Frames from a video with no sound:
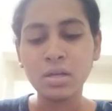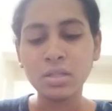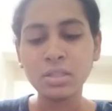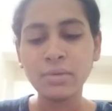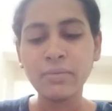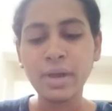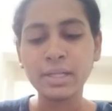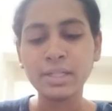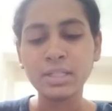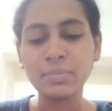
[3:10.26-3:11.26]
some
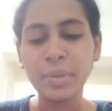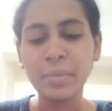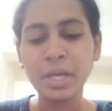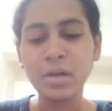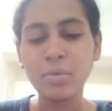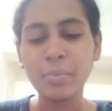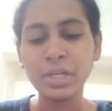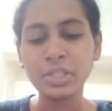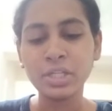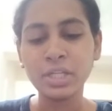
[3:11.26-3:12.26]
factors may make a
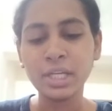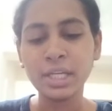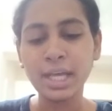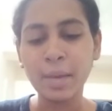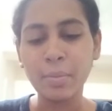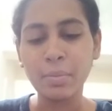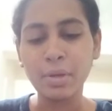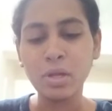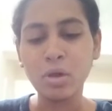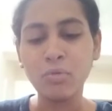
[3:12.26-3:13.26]
patient
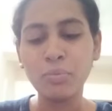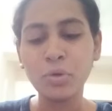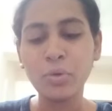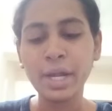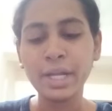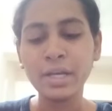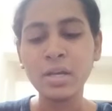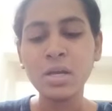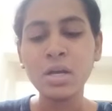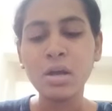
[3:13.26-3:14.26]
incapable of providing
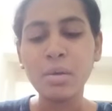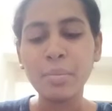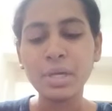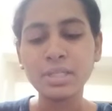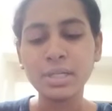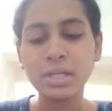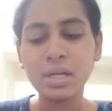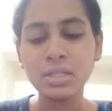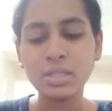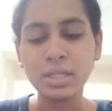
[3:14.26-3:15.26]
compensate
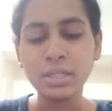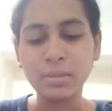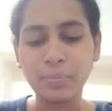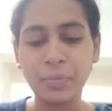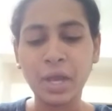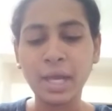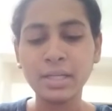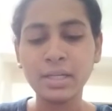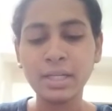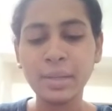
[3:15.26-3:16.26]
consent
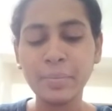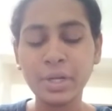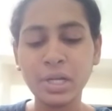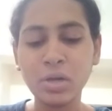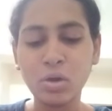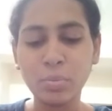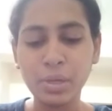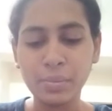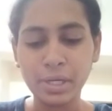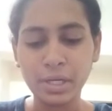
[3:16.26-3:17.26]
either temporarily or
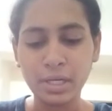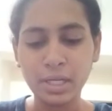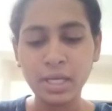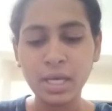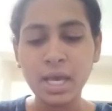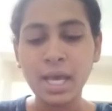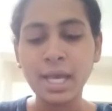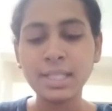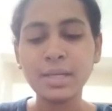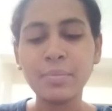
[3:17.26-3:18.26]
permanently.
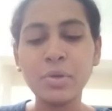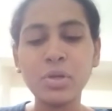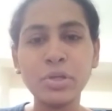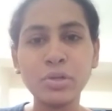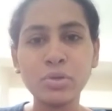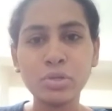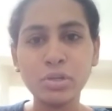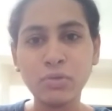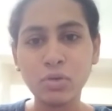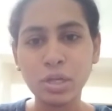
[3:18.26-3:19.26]
Example include the
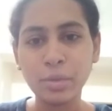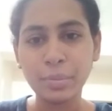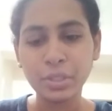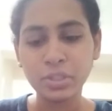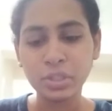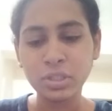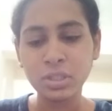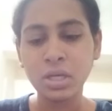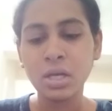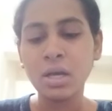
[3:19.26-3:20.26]
following patients:
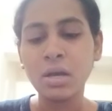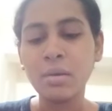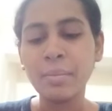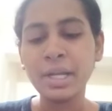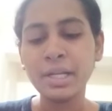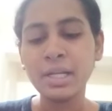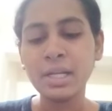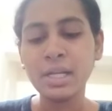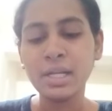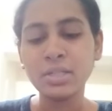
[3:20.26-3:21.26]
mental
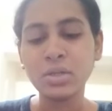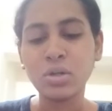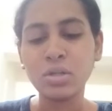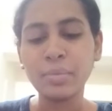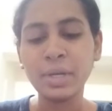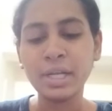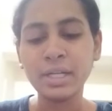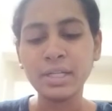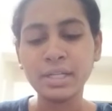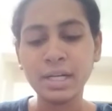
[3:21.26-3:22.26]
illness or the
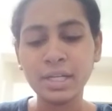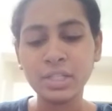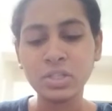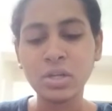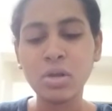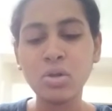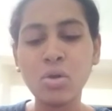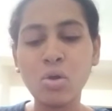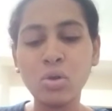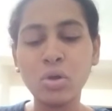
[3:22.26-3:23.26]
mental retardation,
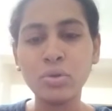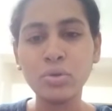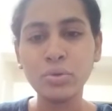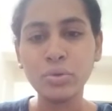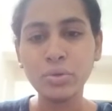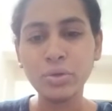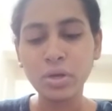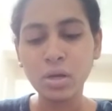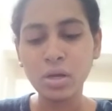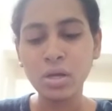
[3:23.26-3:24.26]
alcohol or
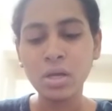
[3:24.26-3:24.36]
drug